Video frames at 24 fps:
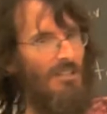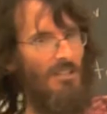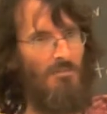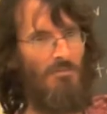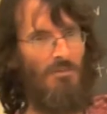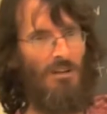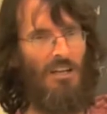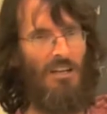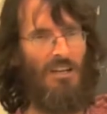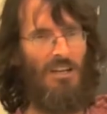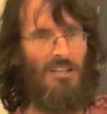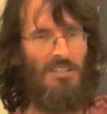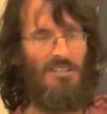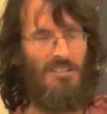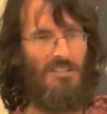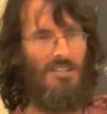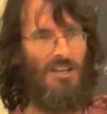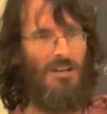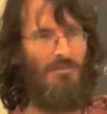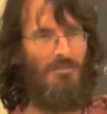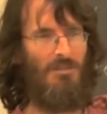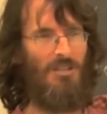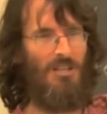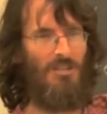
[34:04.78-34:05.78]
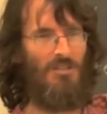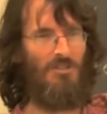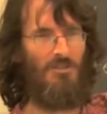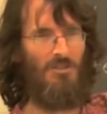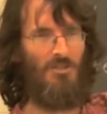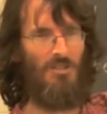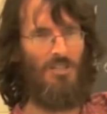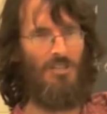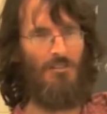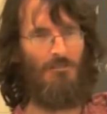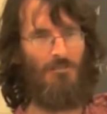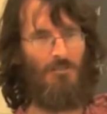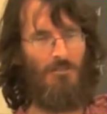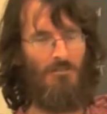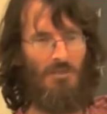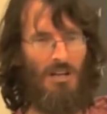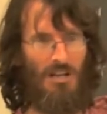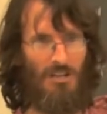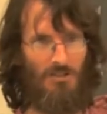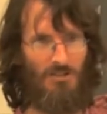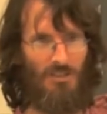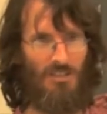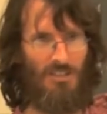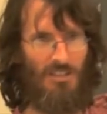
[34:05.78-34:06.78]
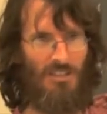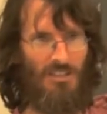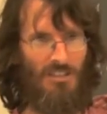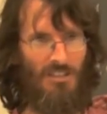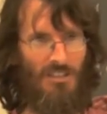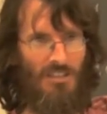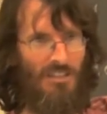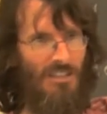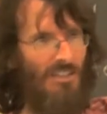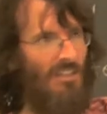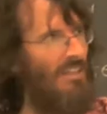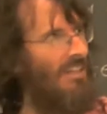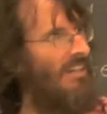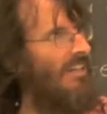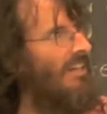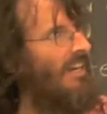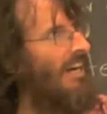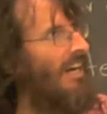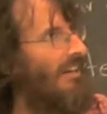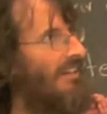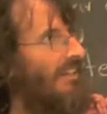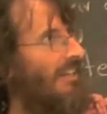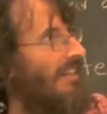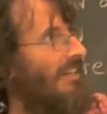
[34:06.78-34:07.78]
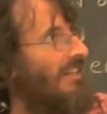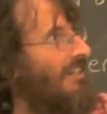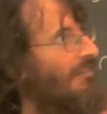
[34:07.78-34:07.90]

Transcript: this by an isotopy, I choose a different metric, I'll get